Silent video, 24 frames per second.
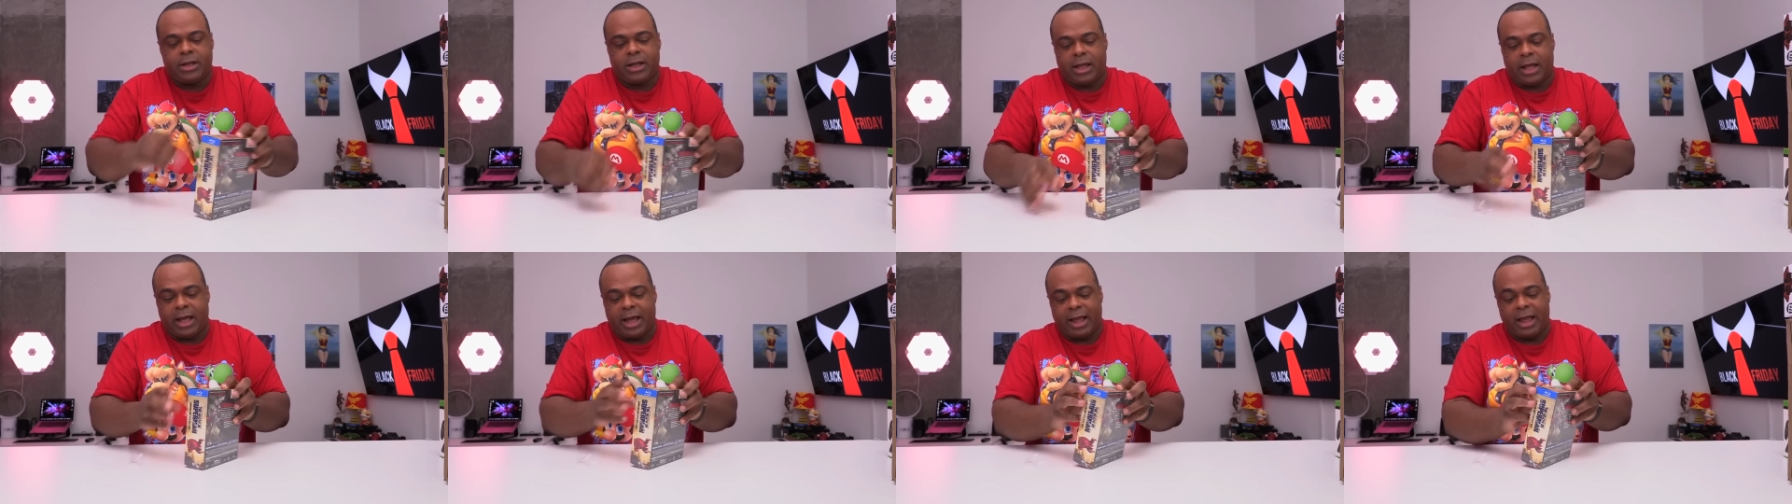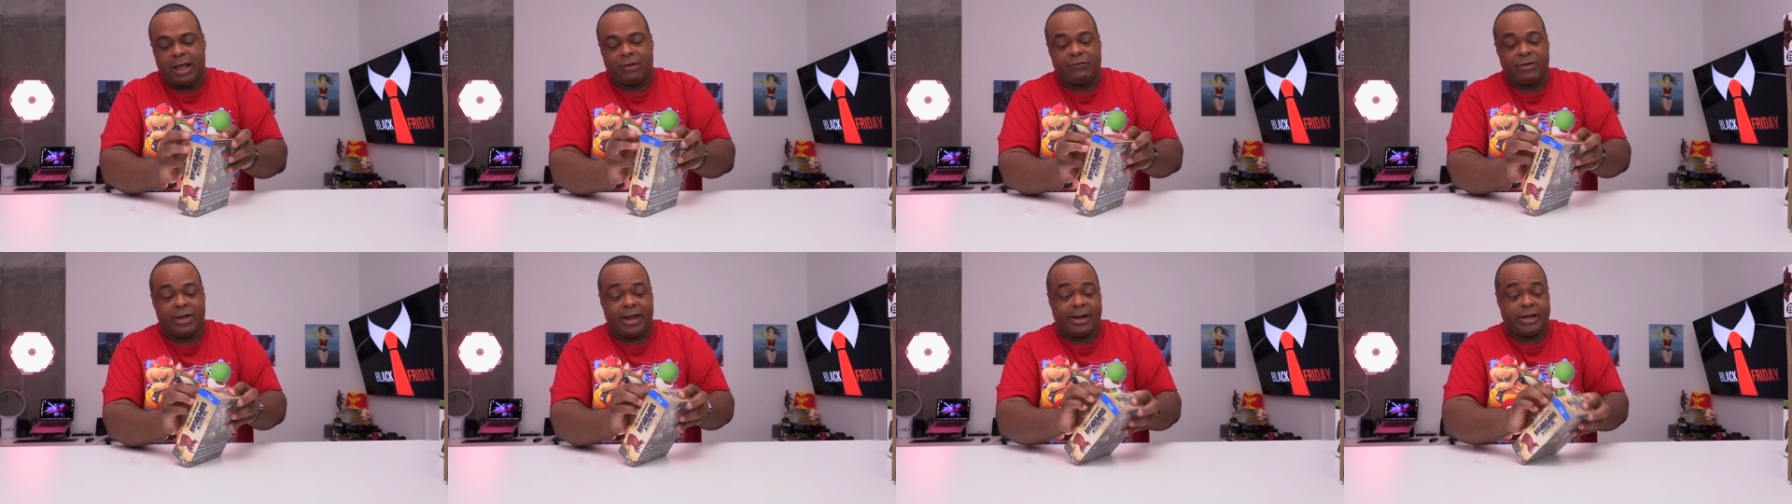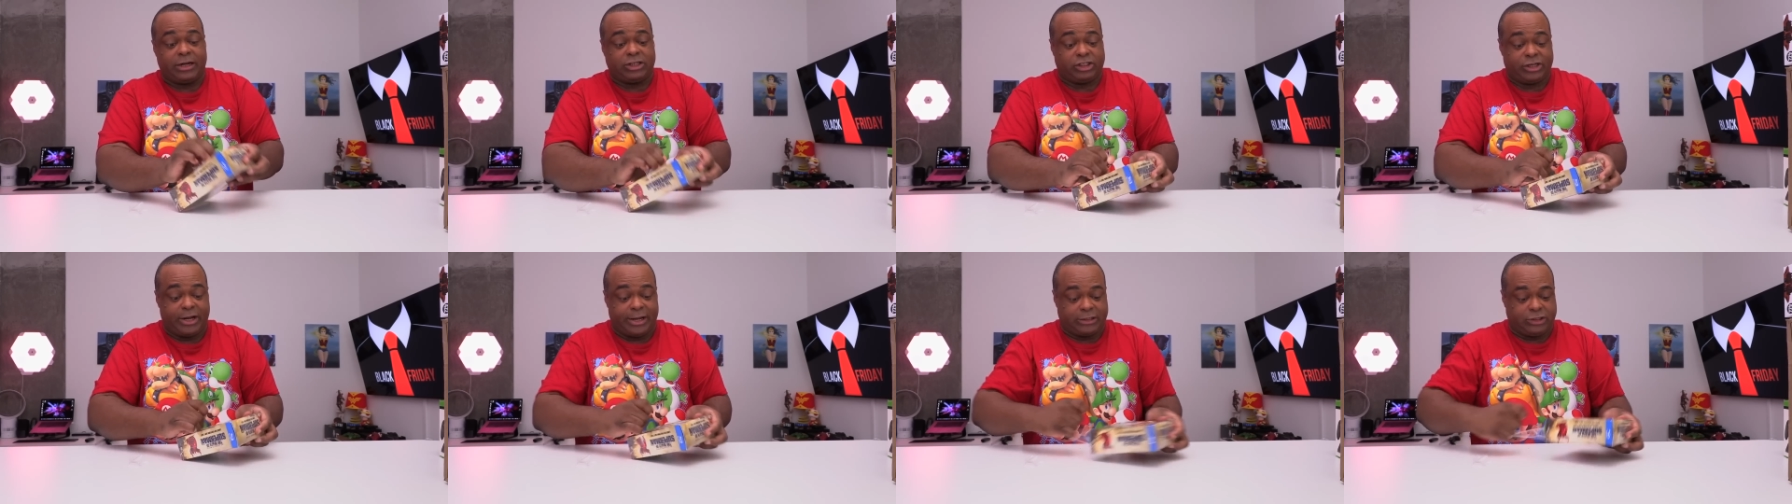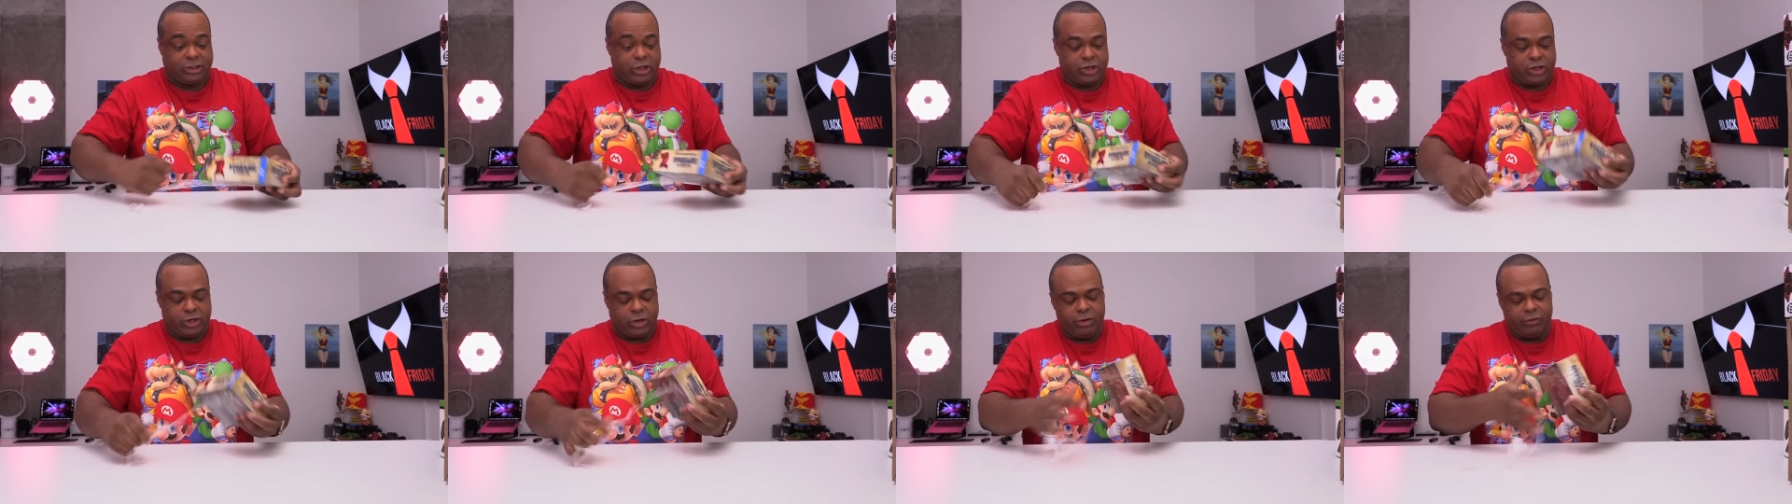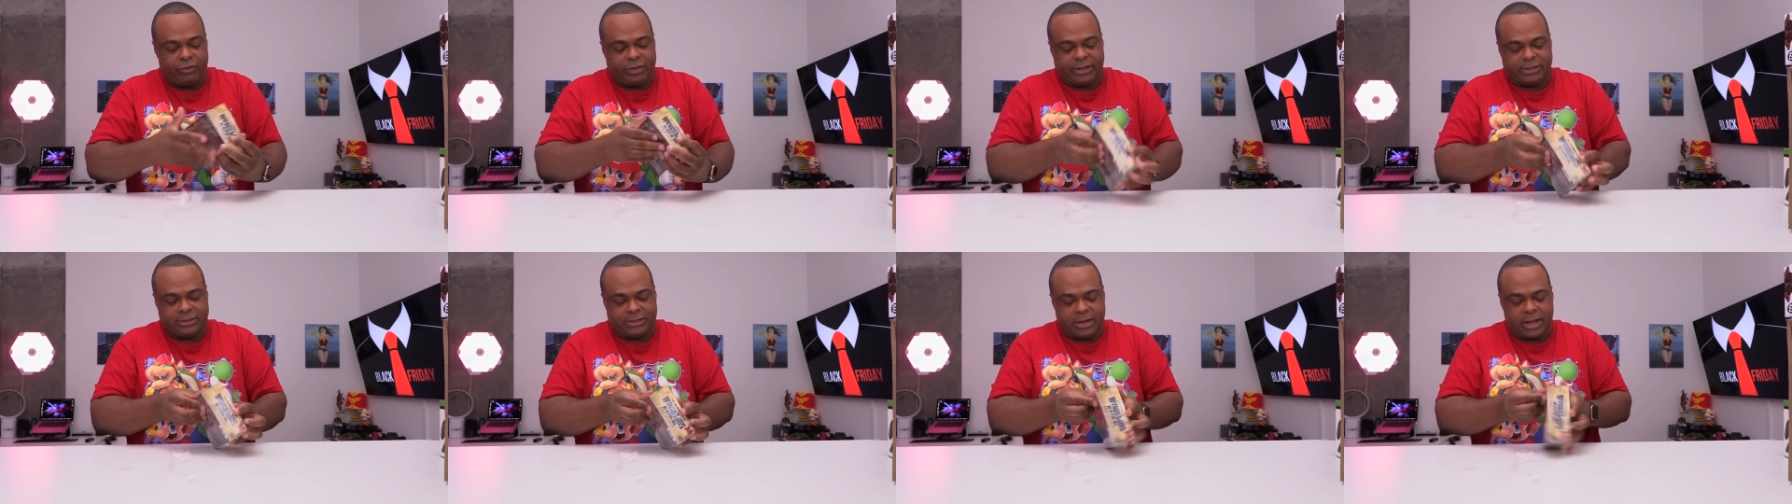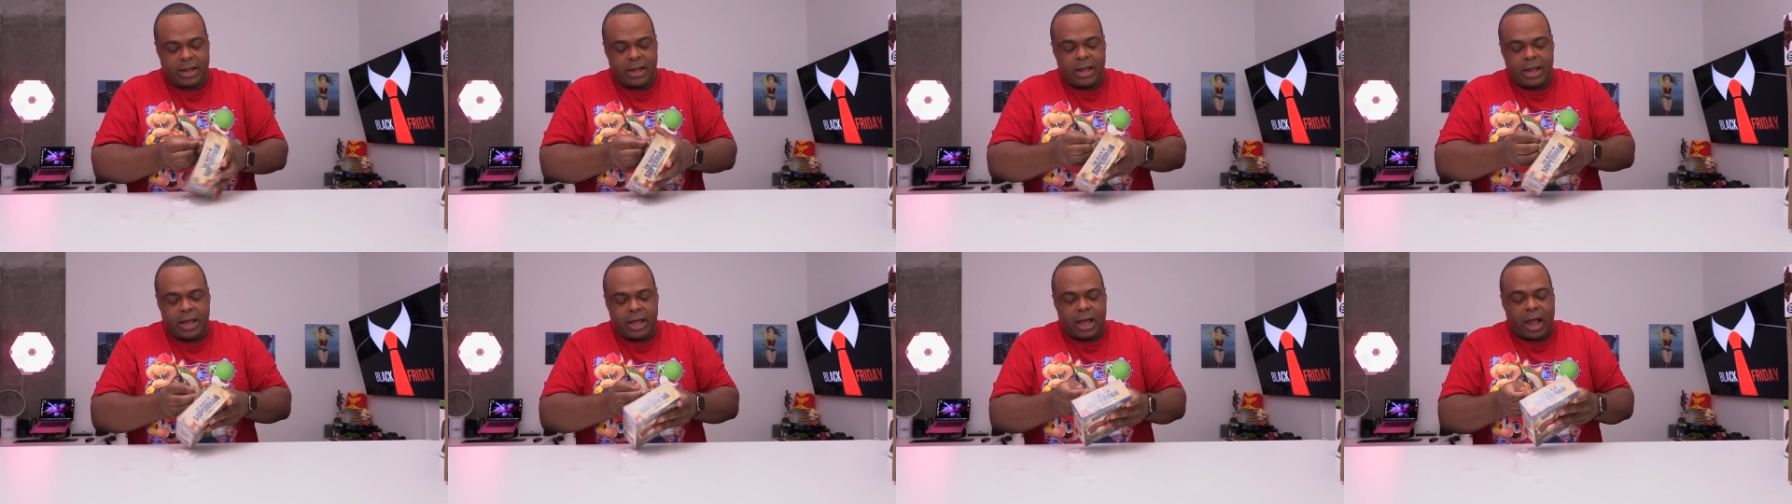I haven't had a chance to do this
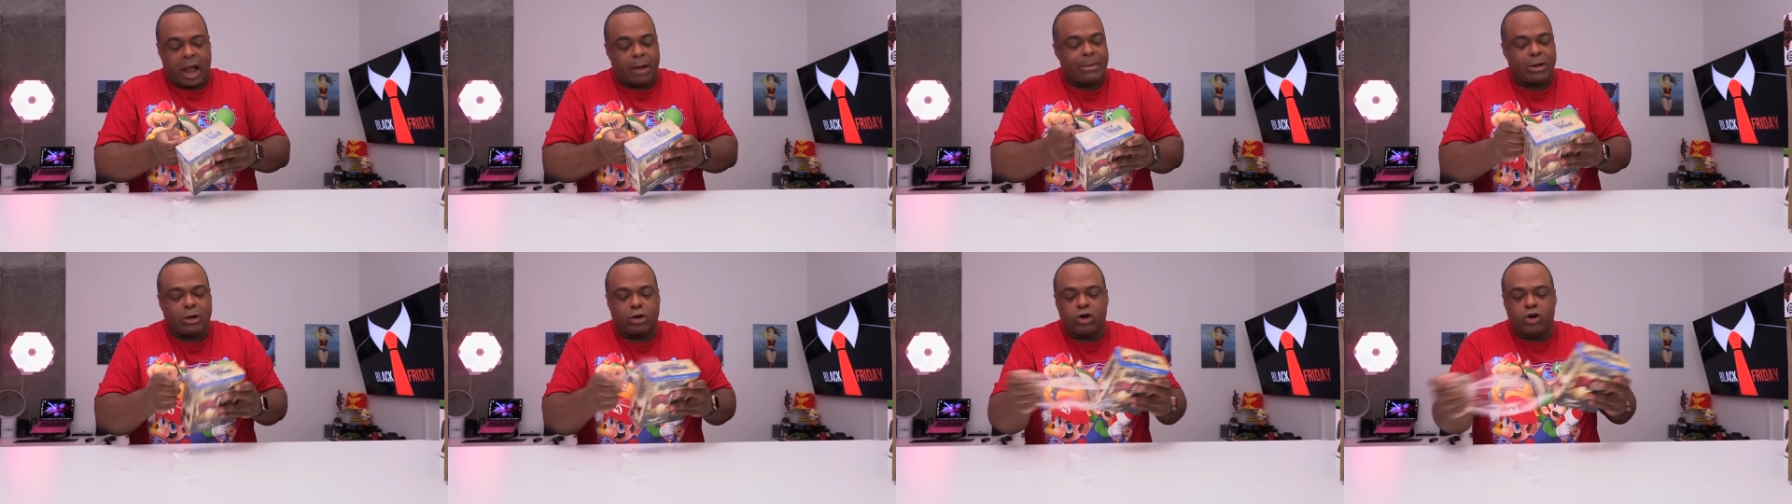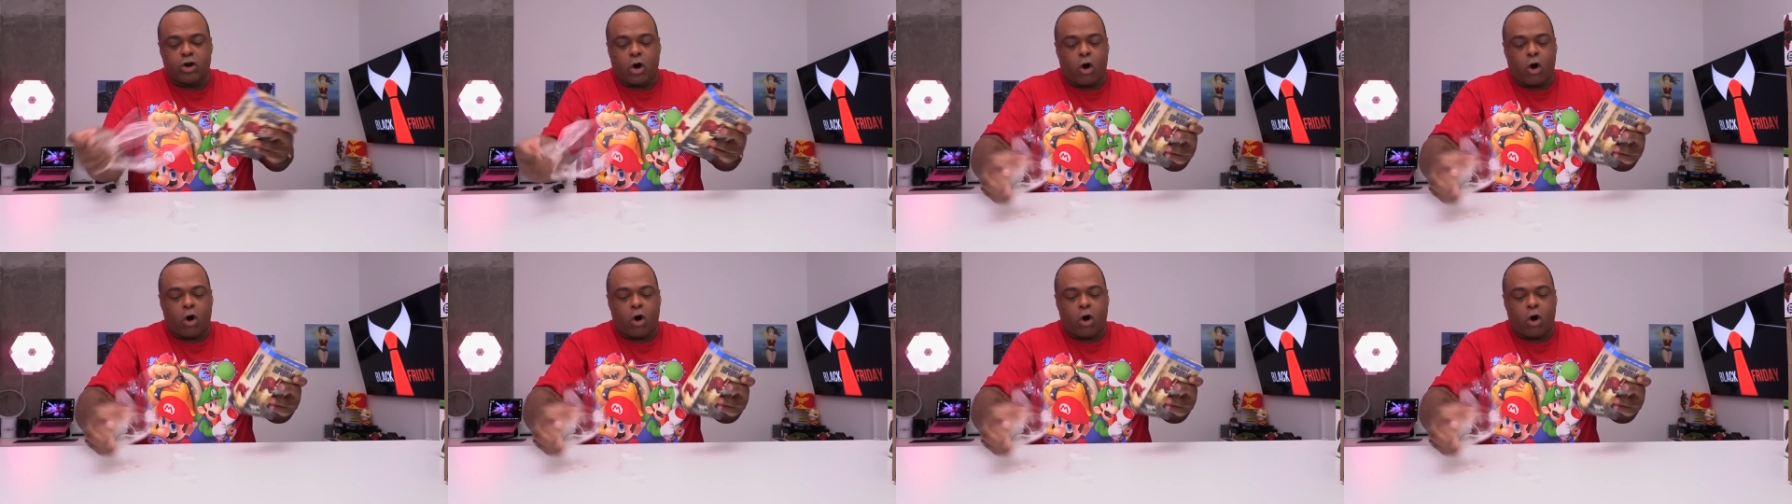I'm not gonna